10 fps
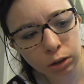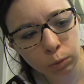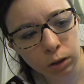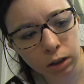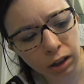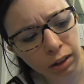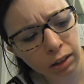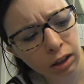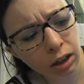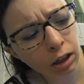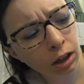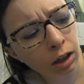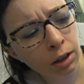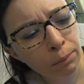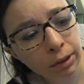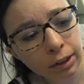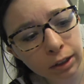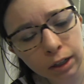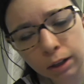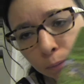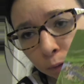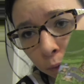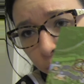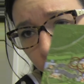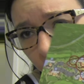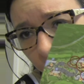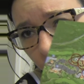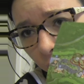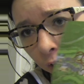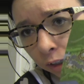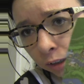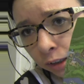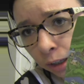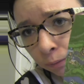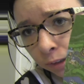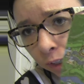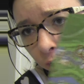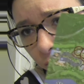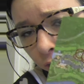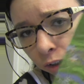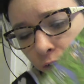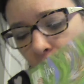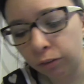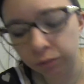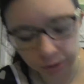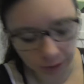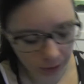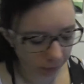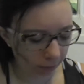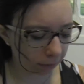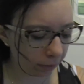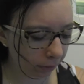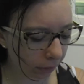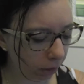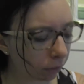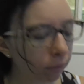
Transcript: to another. It's kind of, I'm assuming, be like that, except you to over to downtown Disney.